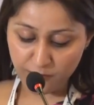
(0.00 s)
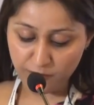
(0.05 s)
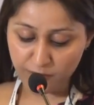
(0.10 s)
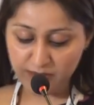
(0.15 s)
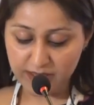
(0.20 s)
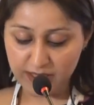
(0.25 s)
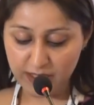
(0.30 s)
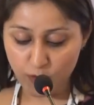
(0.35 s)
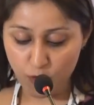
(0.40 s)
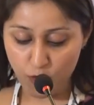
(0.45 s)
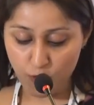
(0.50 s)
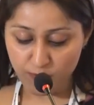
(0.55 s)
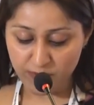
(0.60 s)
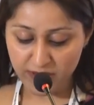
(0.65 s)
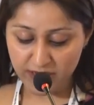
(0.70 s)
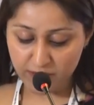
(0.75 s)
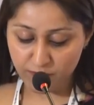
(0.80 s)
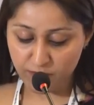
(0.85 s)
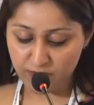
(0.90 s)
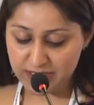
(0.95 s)
with the
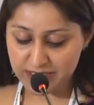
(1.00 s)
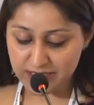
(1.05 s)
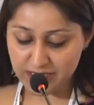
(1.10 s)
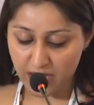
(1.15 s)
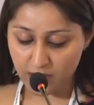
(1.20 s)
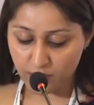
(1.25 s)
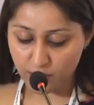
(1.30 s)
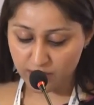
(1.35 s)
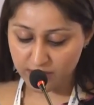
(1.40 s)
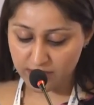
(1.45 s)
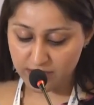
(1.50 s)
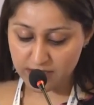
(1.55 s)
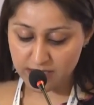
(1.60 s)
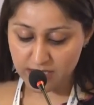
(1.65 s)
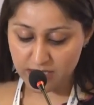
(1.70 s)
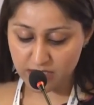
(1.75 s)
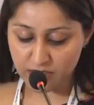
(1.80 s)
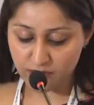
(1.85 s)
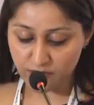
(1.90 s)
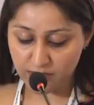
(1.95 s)
opening, we start with this
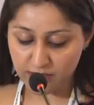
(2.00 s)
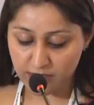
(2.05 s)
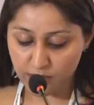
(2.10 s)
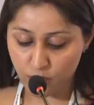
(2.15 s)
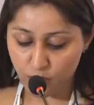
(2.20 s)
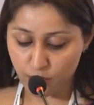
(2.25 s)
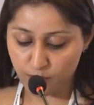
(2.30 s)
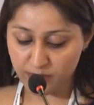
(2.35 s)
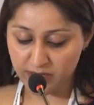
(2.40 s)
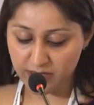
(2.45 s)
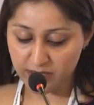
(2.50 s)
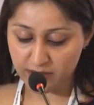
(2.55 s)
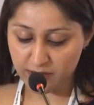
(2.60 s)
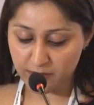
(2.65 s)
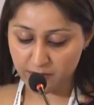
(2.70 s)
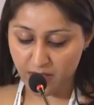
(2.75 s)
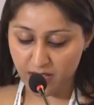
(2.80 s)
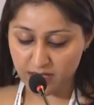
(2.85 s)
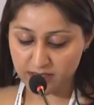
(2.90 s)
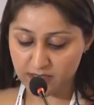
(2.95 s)
session with the opening
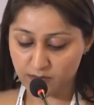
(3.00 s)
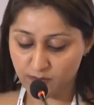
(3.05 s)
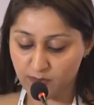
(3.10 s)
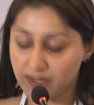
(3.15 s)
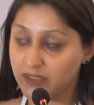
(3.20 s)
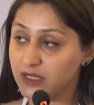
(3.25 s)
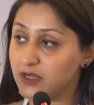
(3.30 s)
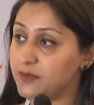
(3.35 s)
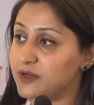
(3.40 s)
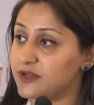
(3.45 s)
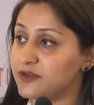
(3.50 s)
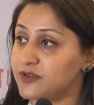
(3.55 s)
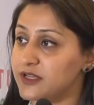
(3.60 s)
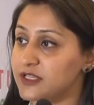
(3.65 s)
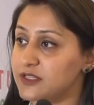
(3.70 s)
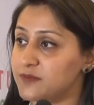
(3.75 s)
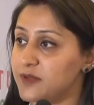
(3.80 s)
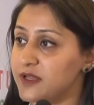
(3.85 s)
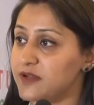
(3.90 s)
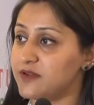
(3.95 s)
remarks and welcome
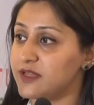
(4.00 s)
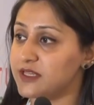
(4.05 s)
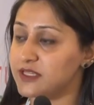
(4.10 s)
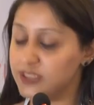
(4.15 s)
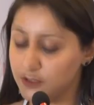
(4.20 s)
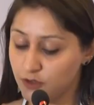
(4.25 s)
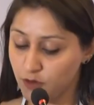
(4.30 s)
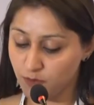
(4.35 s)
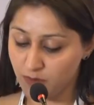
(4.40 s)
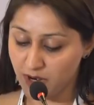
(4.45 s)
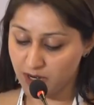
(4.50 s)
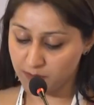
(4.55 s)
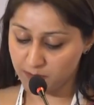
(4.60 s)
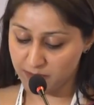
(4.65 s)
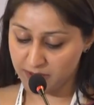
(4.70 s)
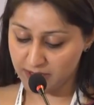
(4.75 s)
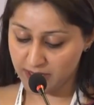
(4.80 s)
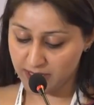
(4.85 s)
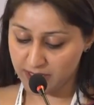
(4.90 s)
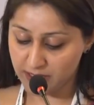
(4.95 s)
address by Reji Kumar
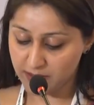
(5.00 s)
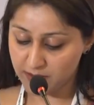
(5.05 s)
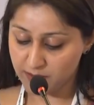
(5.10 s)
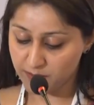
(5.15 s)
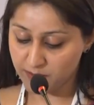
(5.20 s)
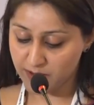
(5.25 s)
Pillai,